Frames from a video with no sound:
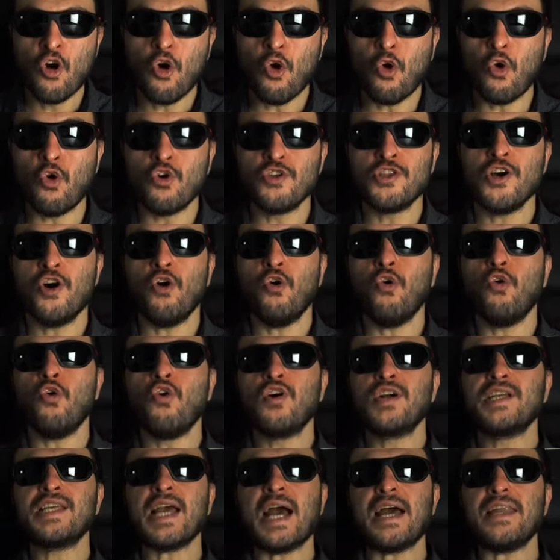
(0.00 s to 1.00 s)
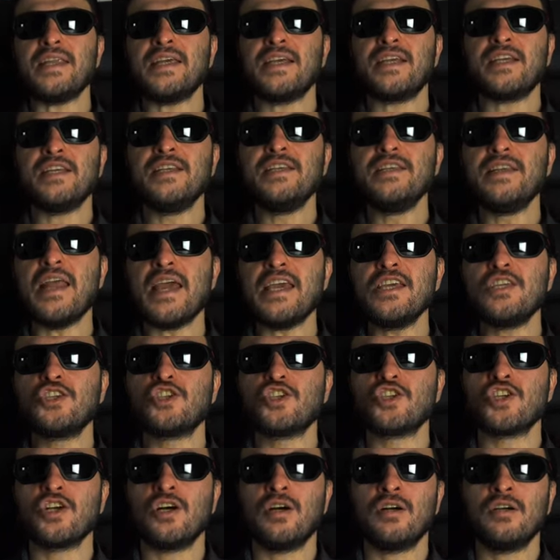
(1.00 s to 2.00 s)
or the organic
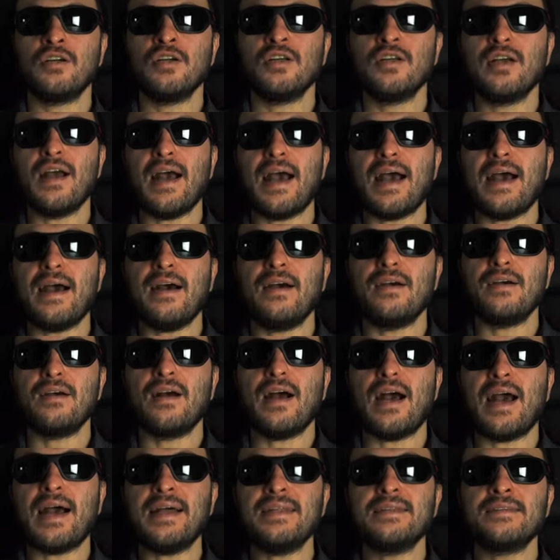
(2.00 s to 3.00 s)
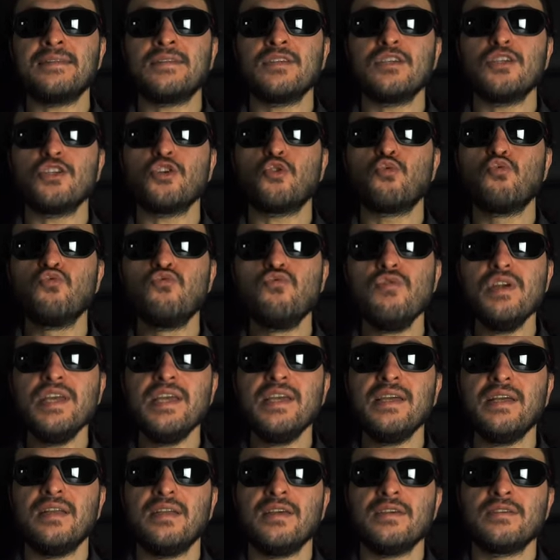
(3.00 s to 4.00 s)
nature and
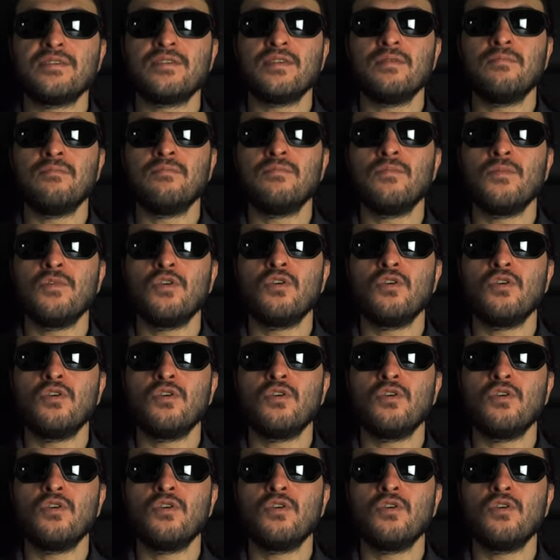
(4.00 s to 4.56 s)
realism